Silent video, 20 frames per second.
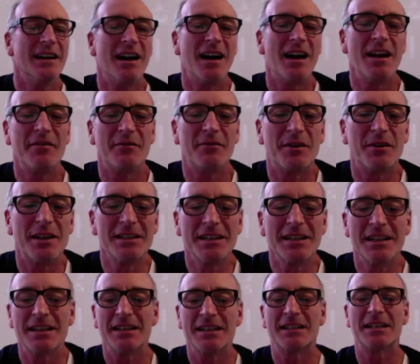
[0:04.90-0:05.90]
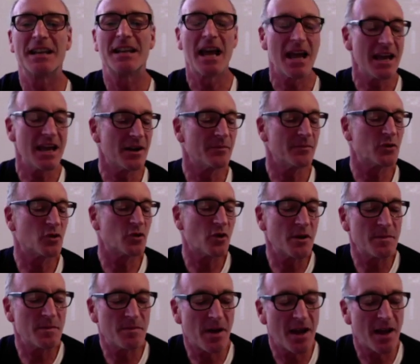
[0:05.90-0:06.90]
Hi everyone. Today I'm
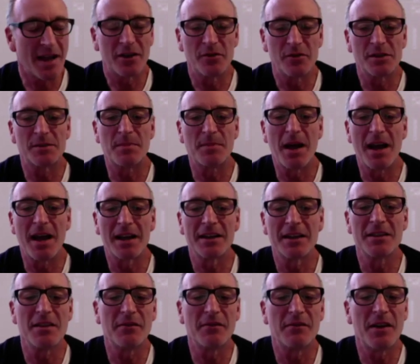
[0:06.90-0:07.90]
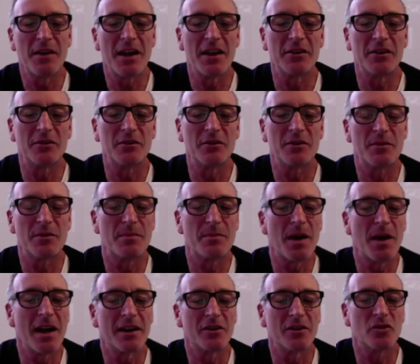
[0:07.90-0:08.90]
joined by Chris Parkin, the founder of the
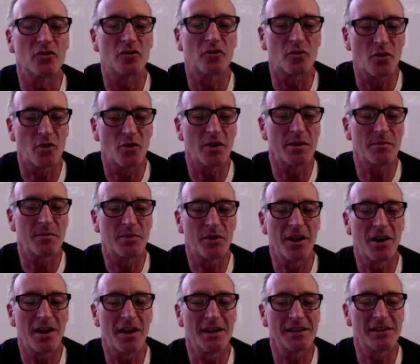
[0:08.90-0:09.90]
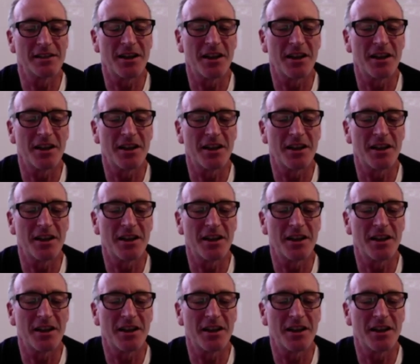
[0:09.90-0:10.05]
Parkin Drawing Prize.